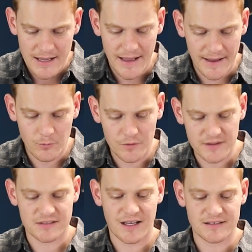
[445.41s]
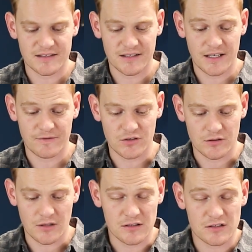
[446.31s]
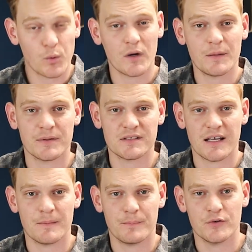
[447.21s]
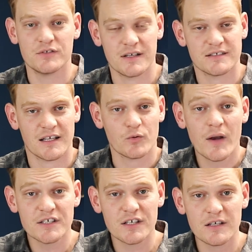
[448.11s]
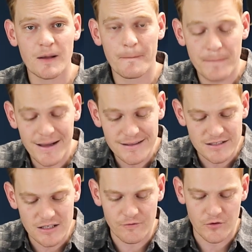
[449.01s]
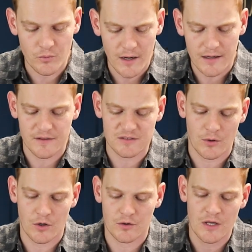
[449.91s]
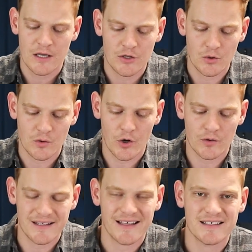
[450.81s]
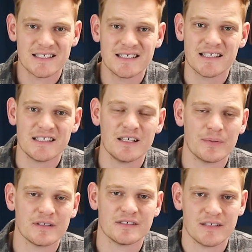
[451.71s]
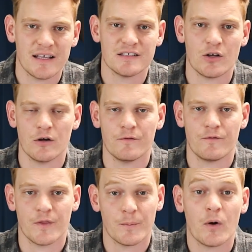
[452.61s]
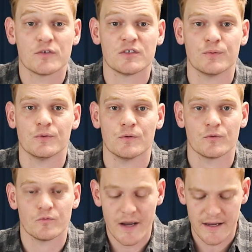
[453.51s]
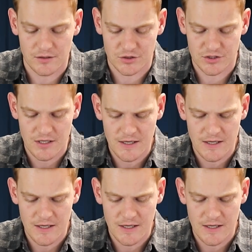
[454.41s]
And what this does is it gives you 20% boost in acceleration, but if you ride in this mode, you'll only get 60% of the possible range.